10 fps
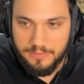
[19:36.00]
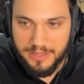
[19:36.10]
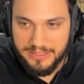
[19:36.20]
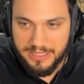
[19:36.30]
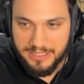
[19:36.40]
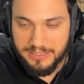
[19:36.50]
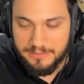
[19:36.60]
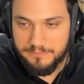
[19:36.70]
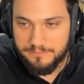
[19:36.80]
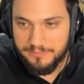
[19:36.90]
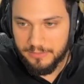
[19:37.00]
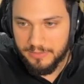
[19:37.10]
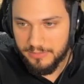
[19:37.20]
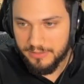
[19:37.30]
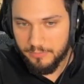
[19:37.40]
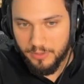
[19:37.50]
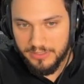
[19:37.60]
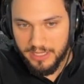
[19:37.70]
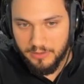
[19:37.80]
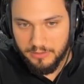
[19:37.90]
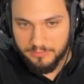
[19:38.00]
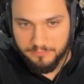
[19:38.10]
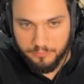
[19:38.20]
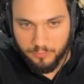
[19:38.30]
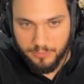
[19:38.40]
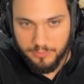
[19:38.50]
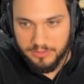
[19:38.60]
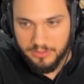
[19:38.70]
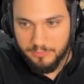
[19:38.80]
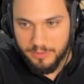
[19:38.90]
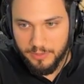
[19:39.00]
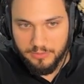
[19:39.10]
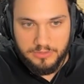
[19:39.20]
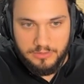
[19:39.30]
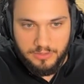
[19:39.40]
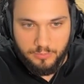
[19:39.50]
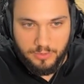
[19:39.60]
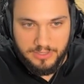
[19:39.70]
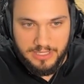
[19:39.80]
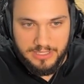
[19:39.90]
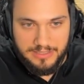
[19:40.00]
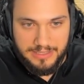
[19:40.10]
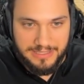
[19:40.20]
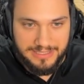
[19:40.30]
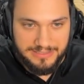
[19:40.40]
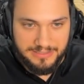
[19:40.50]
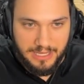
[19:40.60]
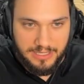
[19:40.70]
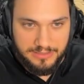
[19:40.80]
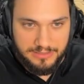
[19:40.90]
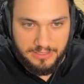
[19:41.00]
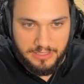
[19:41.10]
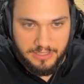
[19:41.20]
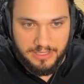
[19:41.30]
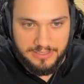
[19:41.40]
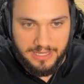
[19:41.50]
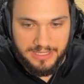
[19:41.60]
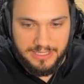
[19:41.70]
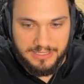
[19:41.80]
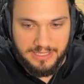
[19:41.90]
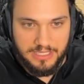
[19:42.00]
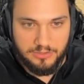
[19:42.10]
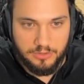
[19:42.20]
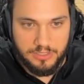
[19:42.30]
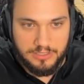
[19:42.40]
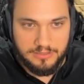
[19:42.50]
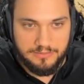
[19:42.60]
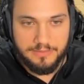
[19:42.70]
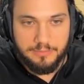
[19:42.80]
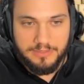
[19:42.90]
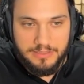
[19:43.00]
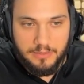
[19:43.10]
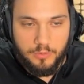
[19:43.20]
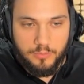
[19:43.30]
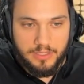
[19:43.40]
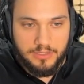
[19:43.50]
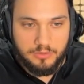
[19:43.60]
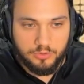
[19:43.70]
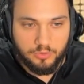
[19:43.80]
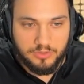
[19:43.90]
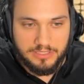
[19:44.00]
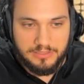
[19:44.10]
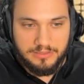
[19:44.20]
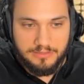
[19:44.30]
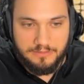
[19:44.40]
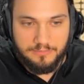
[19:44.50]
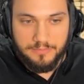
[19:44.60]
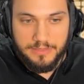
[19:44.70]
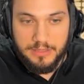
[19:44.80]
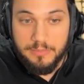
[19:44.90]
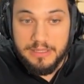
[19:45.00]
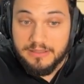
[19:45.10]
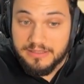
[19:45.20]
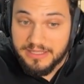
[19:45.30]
I click it. Sometimes it bugs out, or maybe it's just my mouse double clicking and it starts attacking. Actually, let me summon my 2 that heal me.